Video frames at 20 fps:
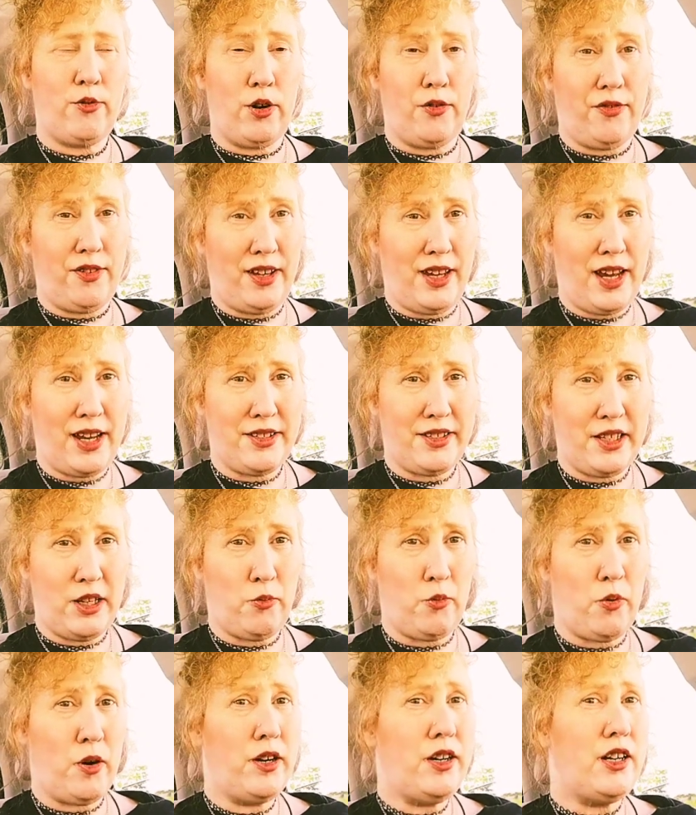in case he
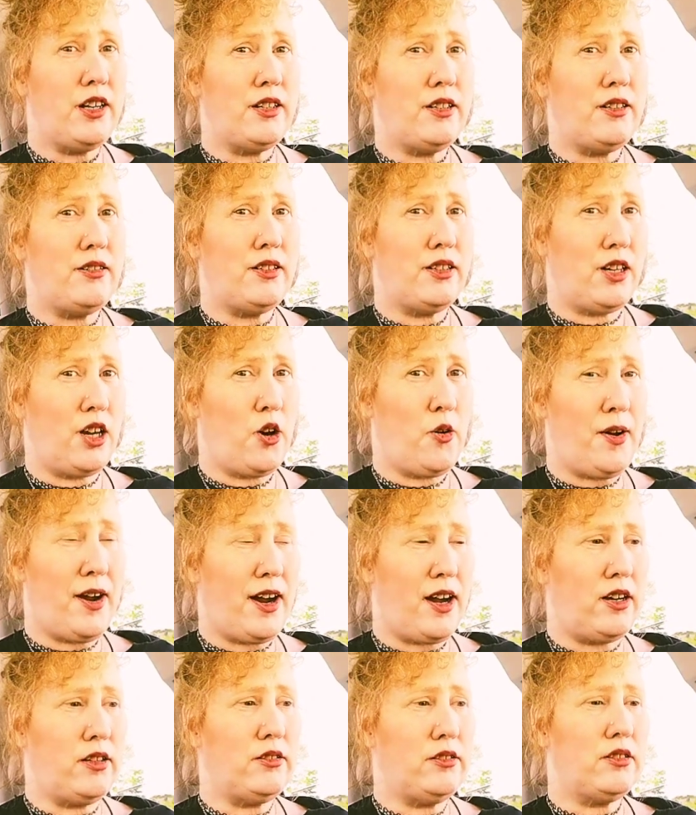wanted to go
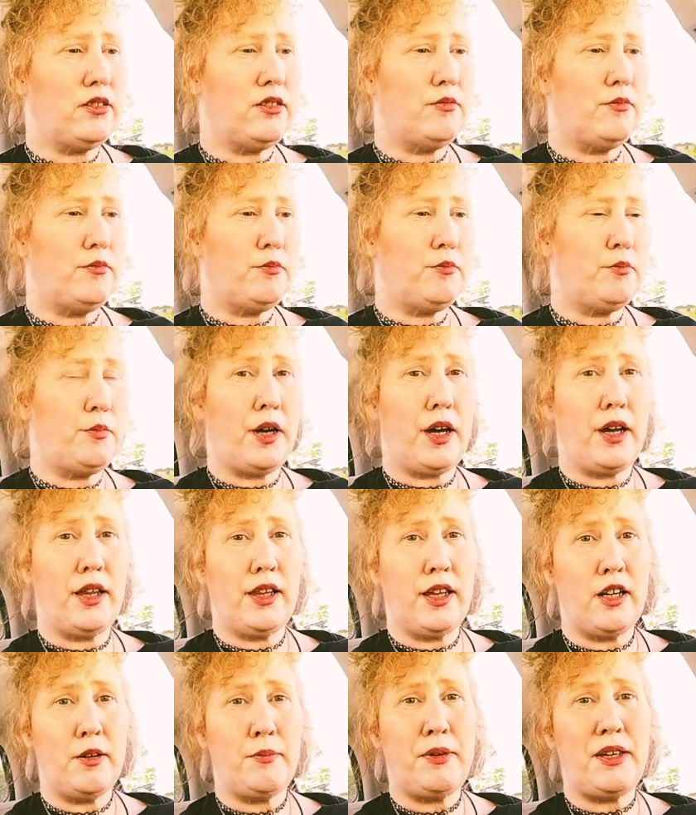out, but I
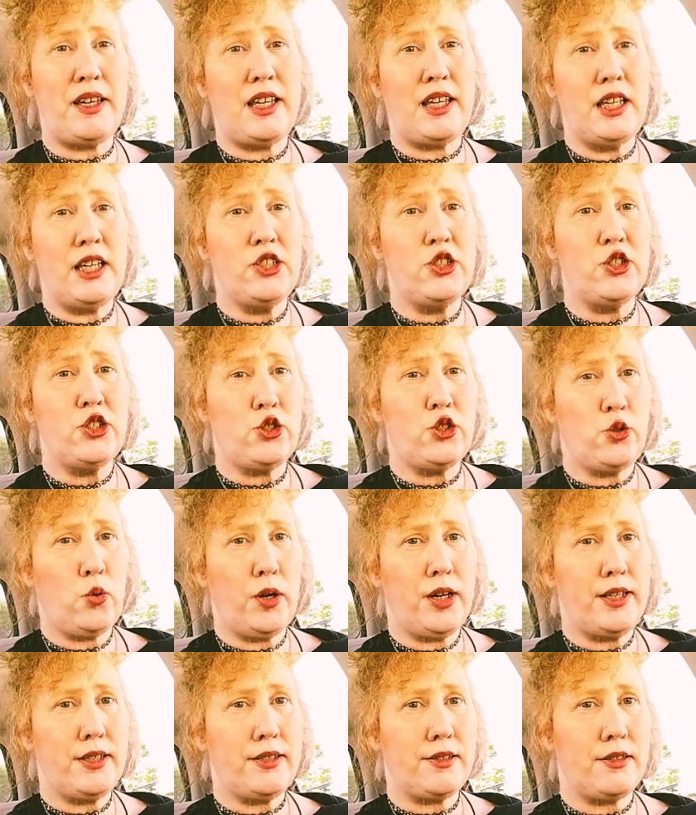let it be his
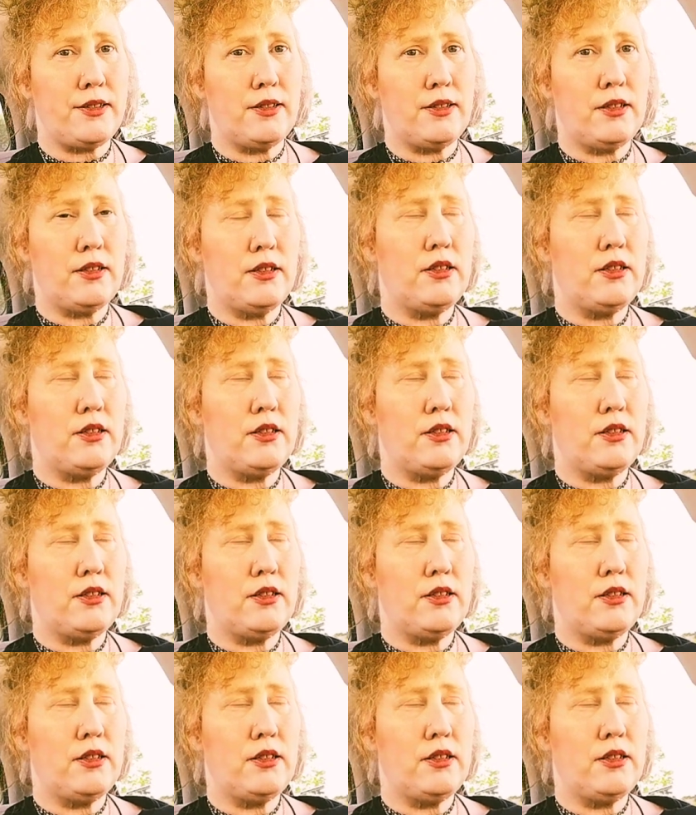choice.